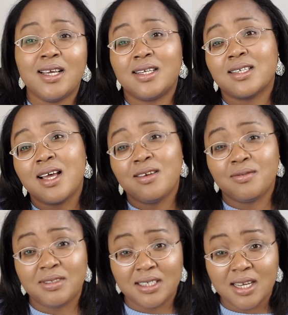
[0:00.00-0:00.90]
has kind
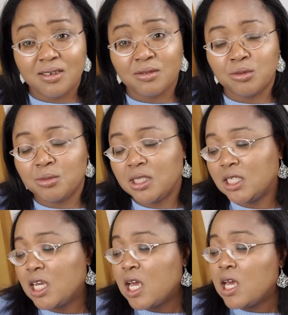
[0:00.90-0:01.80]
of denied
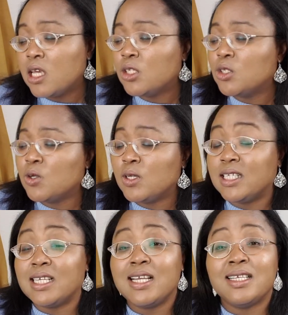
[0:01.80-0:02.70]
Odumeje. So he
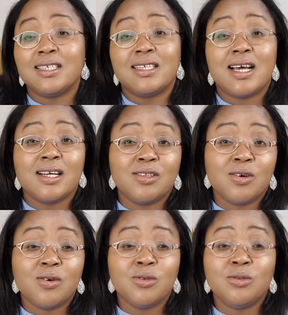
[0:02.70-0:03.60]
said he's an actor.
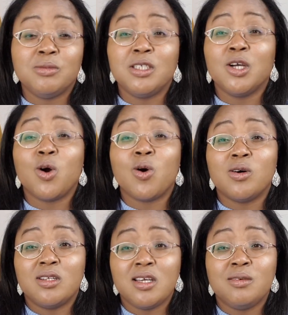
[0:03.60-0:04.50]
Odumeje
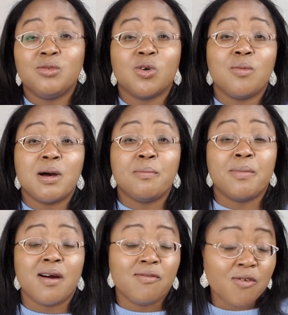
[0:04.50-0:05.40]
called him to come and
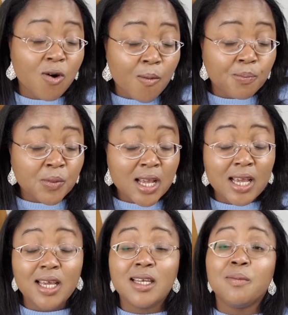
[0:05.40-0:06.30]
perform,
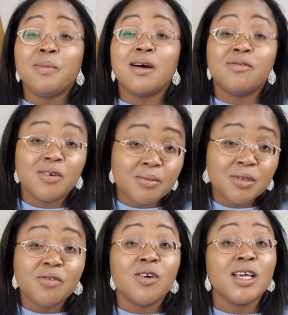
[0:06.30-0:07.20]
and he performed
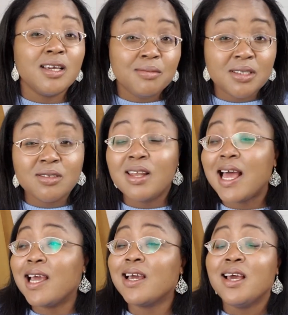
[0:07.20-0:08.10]
for him. It's not
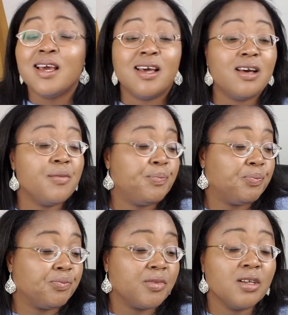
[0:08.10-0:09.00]
like
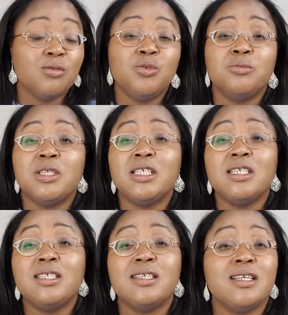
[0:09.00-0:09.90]
Odumeje did